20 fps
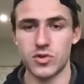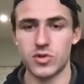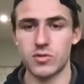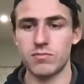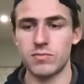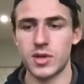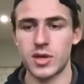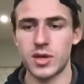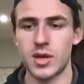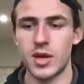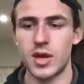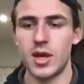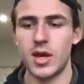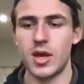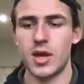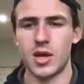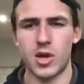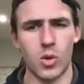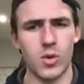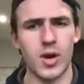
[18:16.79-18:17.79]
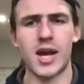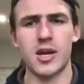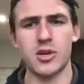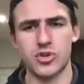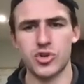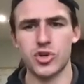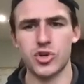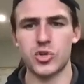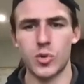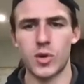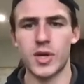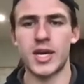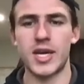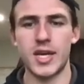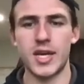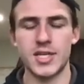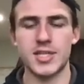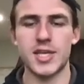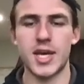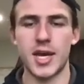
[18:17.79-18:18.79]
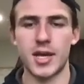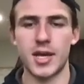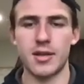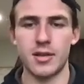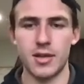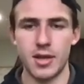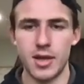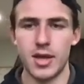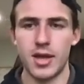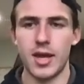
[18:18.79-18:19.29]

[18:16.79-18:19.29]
something. Going, I can trust what he's saying,